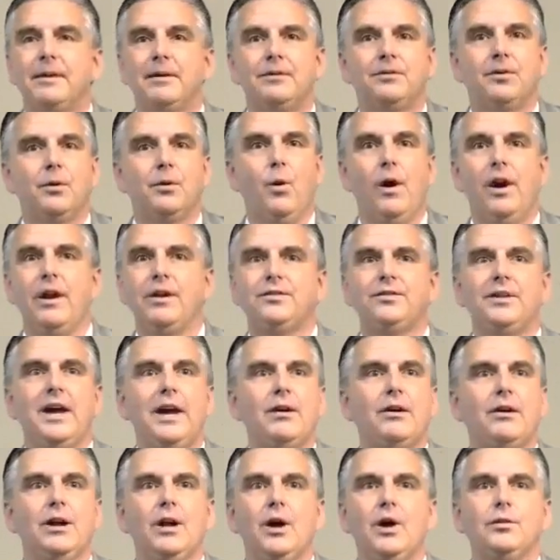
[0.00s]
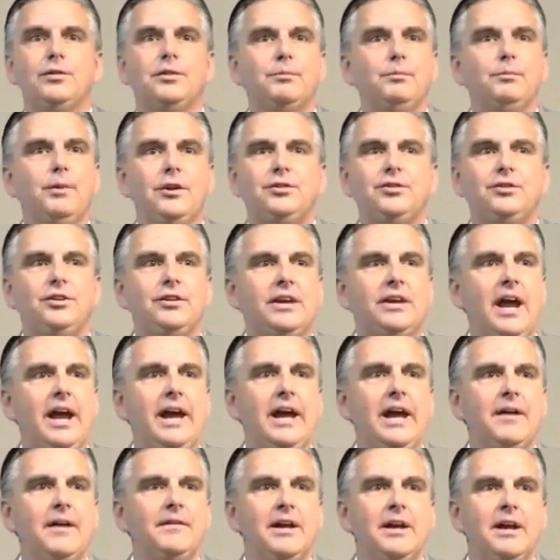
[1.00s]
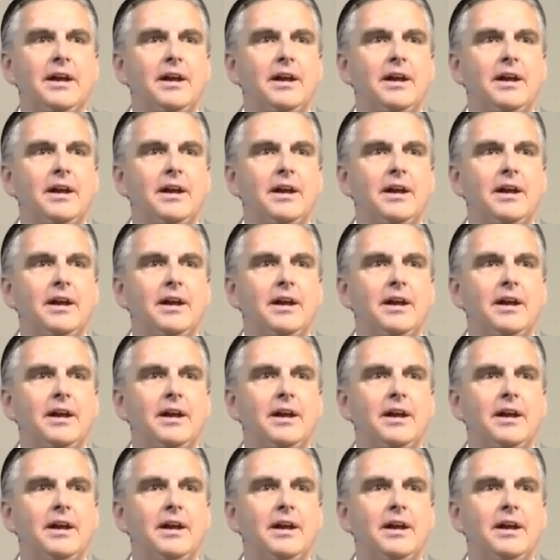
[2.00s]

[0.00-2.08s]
So wear the same clothes as much as you can,